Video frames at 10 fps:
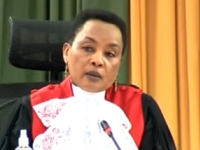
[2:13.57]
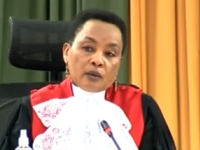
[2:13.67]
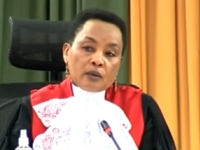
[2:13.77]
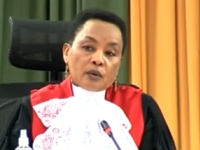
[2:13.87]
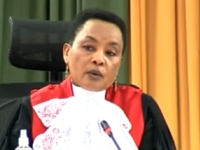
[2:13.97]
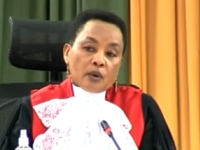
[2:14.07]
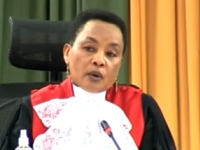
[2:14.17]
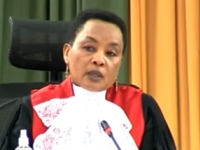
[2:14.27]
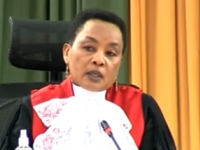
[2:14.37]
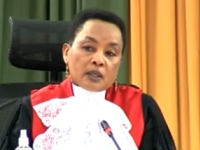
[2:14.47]
you do
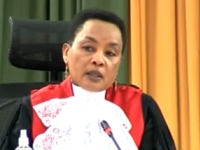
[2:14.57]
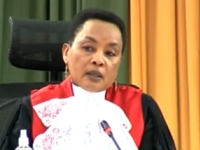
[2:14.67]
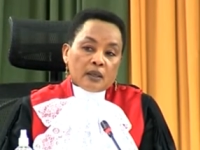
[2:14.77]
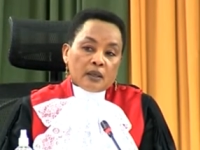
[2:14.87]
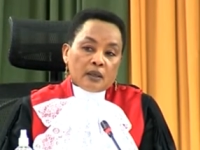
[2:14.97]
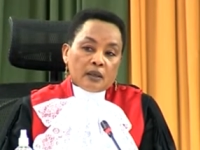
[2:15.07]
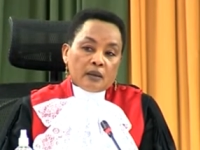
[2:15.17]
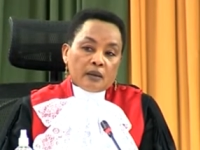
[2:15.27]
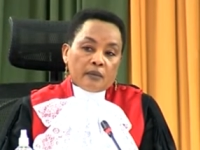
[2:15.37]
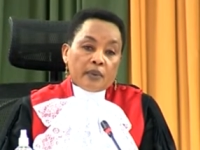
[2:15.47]
not
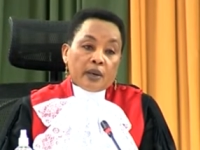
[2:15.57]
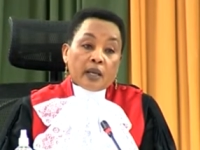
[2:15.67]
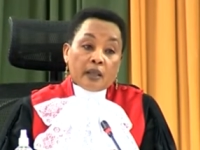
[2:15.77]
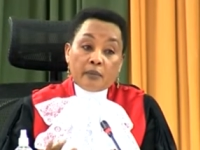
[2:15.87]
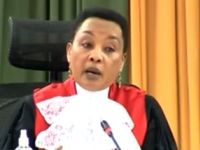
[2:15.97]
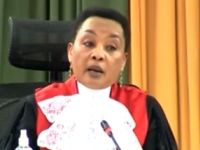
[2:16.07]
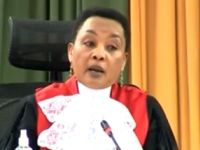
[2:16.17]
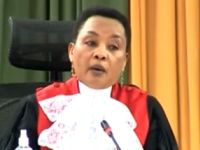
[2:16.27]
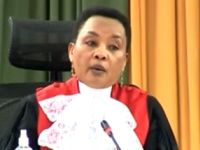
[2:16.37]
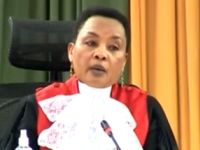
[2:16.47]
bring the
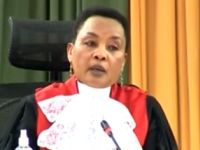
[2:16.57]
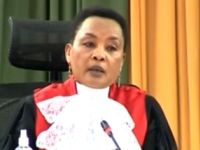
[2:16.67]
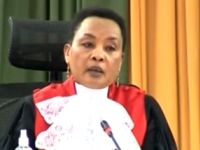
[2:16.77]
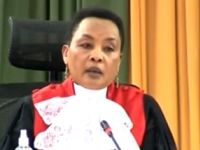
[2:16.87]
bar down.